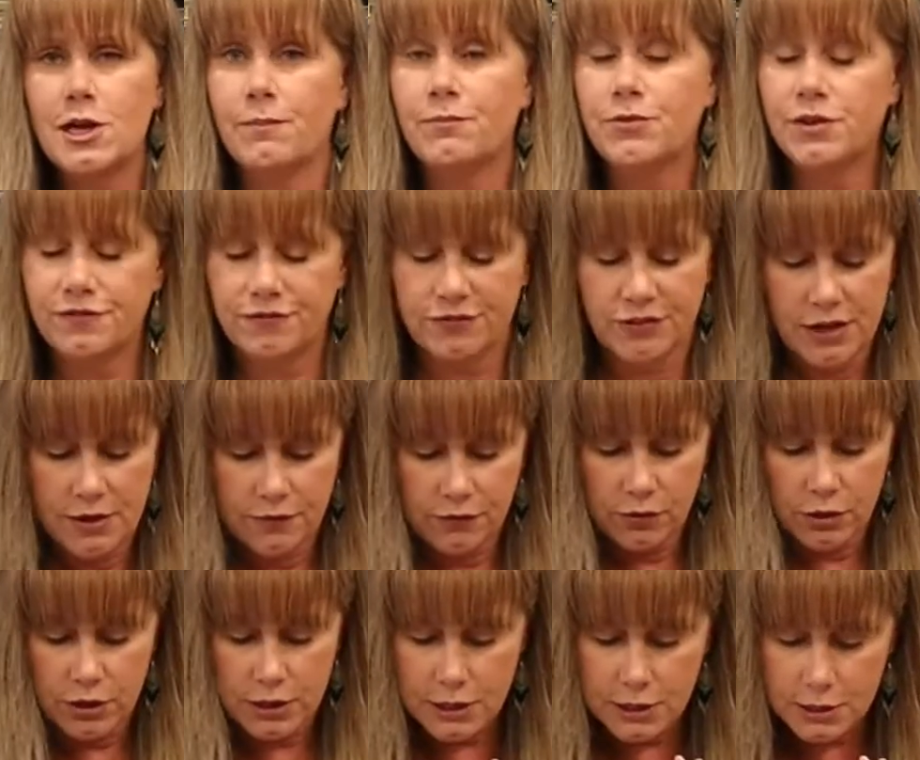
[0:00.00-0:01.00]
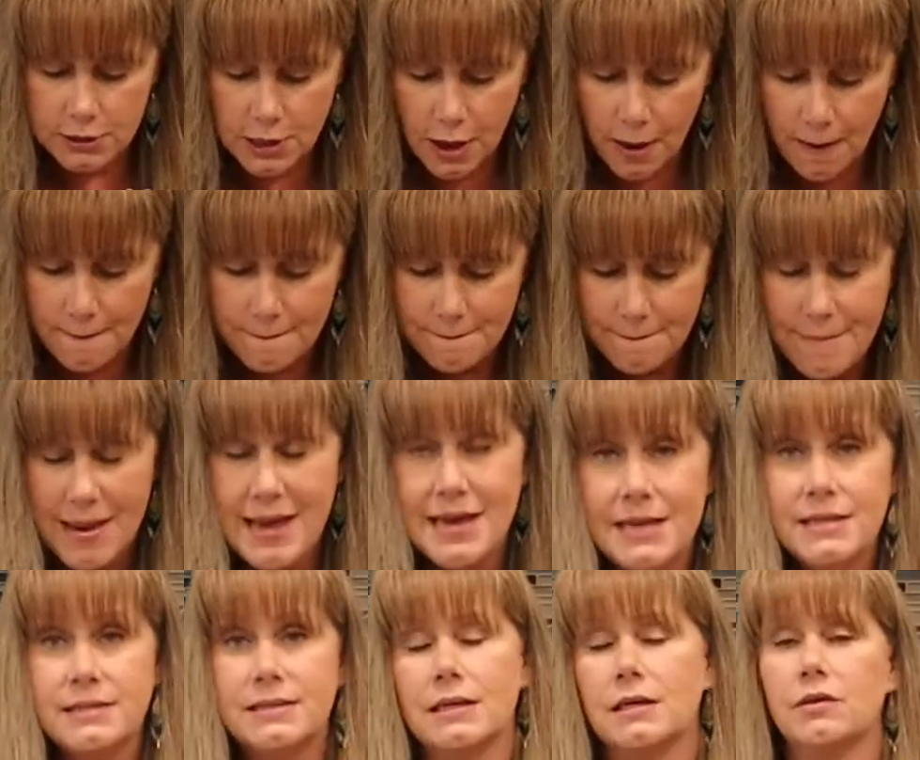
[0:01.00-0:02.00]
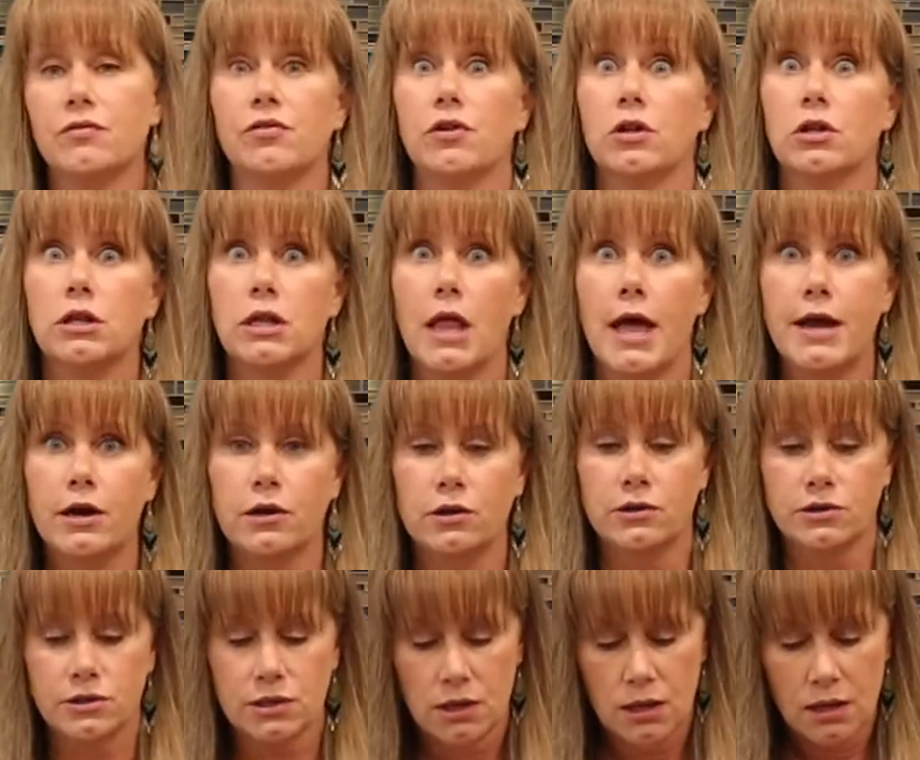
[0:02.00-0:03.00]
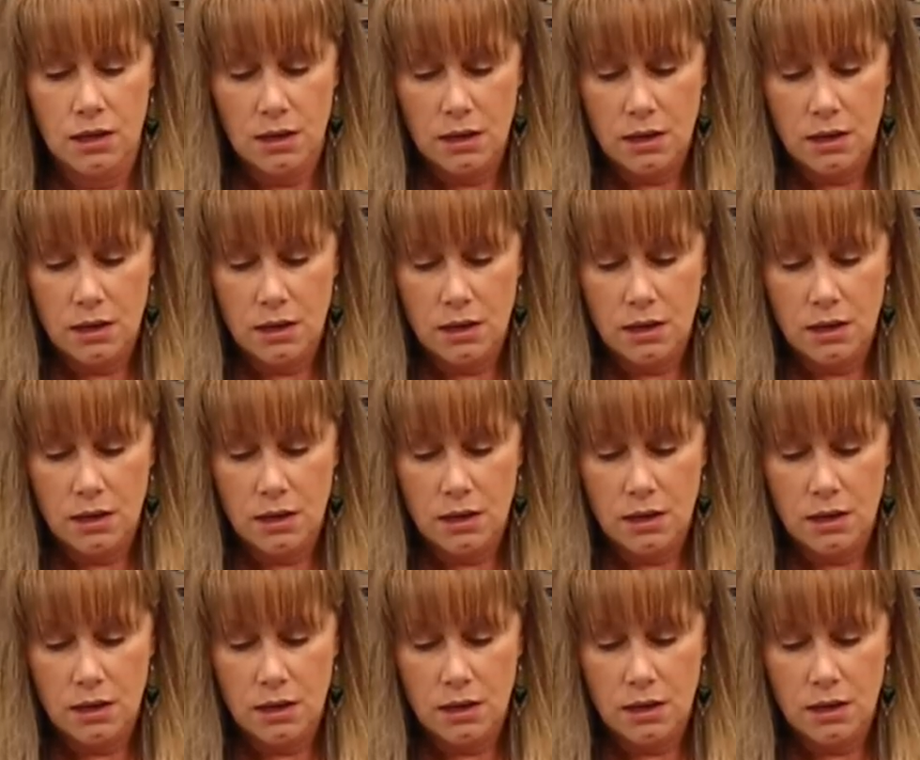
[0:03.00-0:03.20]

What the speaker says: depth of flavor is amazing. The layers.